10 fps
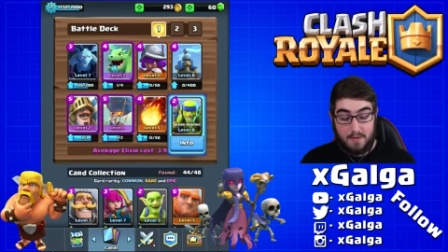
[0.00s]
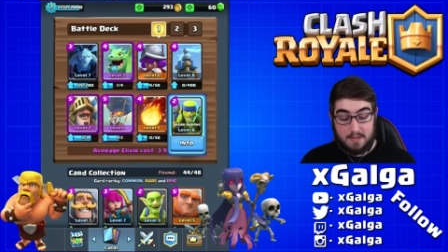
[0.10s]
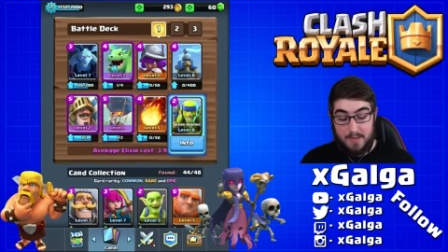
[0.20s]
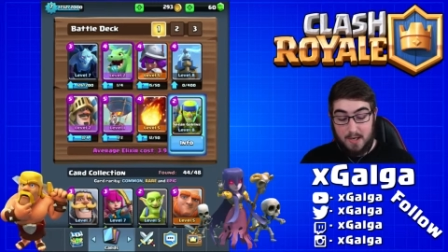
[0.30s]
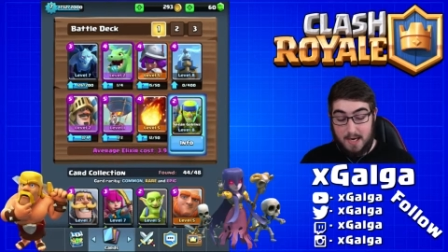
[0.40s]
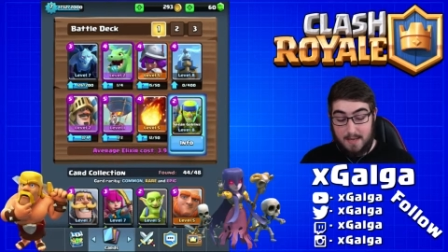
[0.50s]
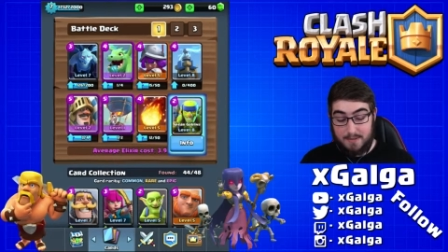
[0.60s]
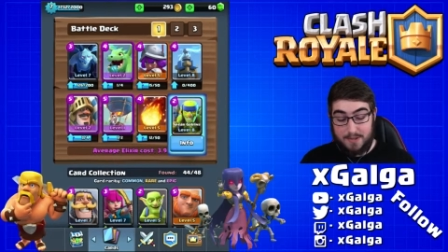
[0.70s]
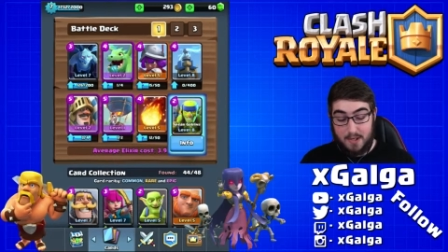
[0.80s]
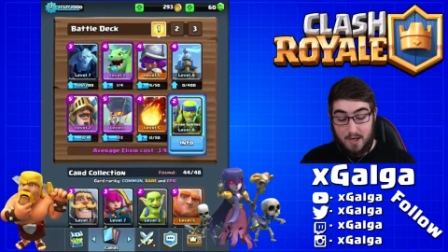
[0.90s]
or the Spear
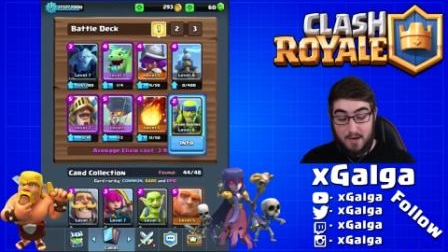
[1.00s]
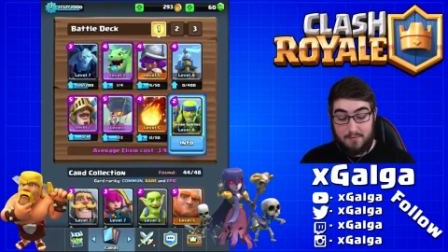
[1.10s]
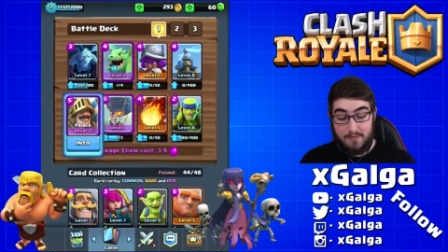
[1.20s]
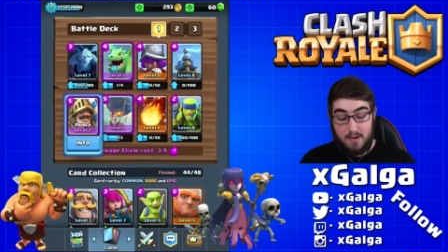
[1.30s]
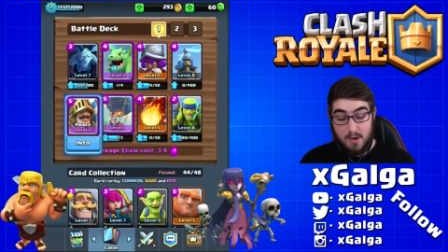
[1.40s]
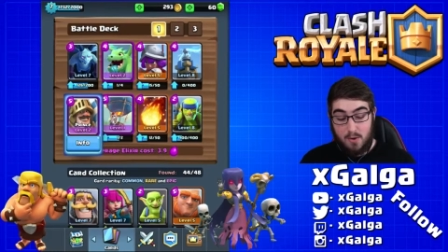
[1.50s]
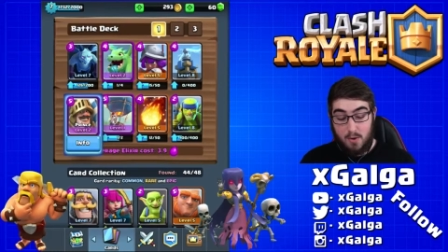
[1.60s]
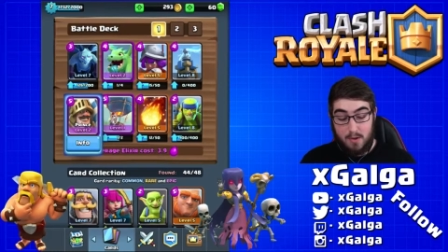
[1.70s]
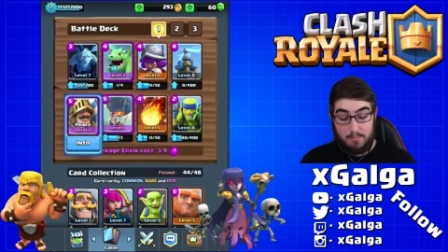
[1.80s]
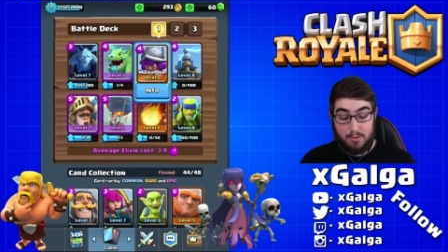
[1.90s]
Goblins off,
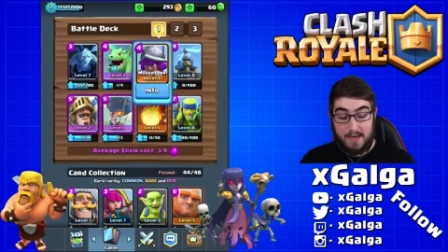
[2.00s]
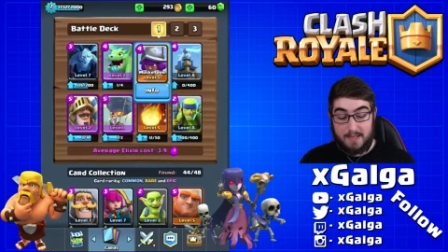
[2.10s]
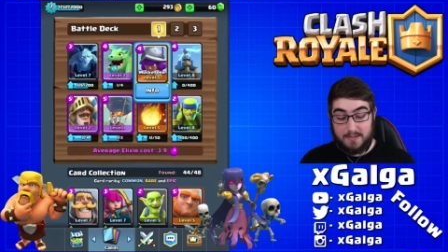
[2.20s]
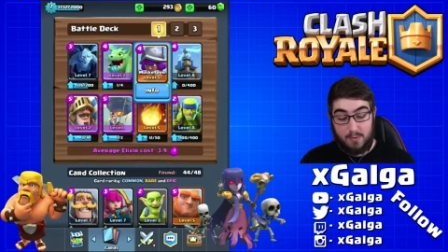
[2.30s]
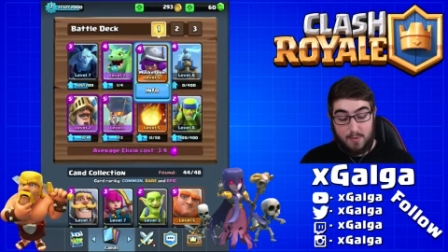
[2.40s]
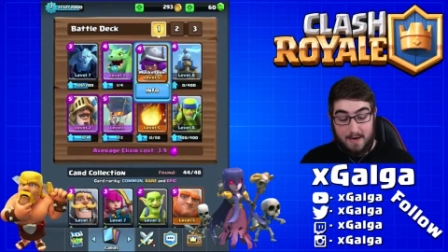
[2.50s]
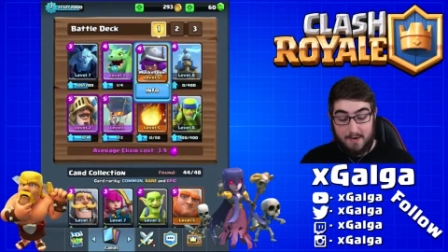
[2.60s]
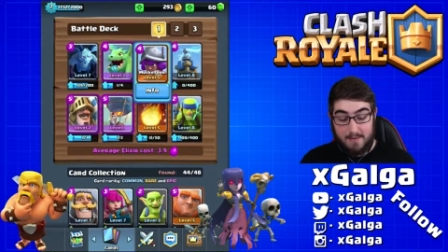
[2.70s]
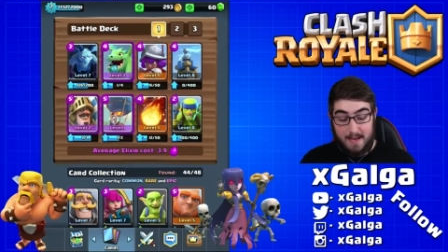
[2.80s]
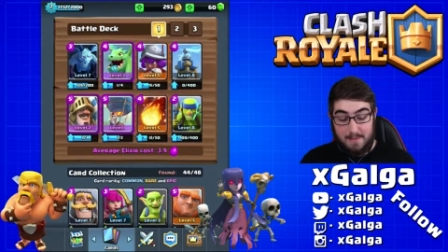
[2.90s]
or the Prince, or
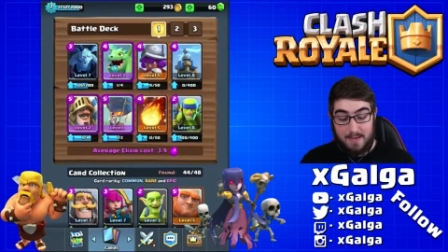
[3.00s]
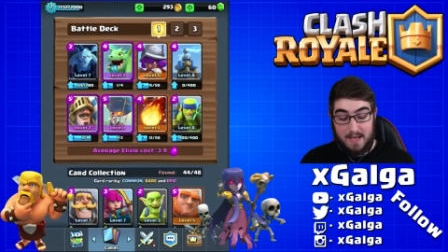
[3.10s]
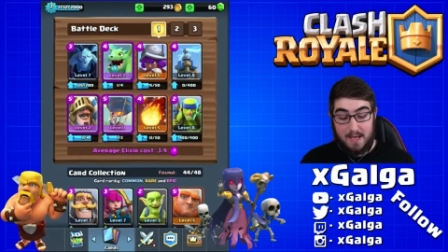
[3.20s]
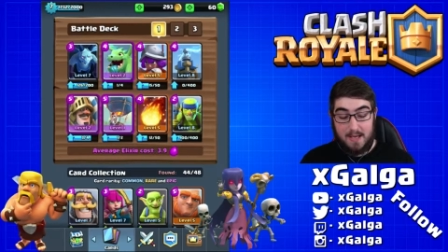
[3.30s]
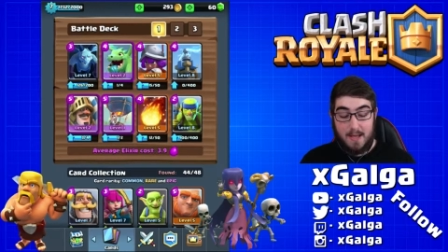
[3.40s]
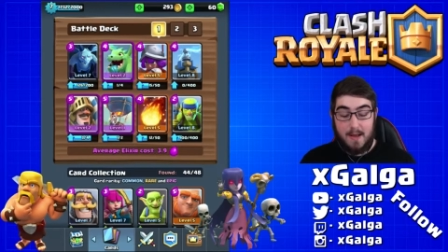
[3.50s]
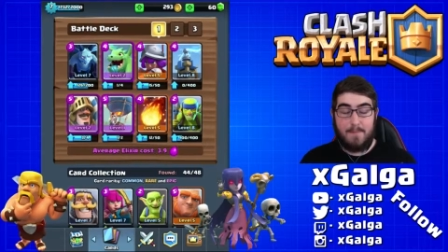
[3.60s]
whatever it may be.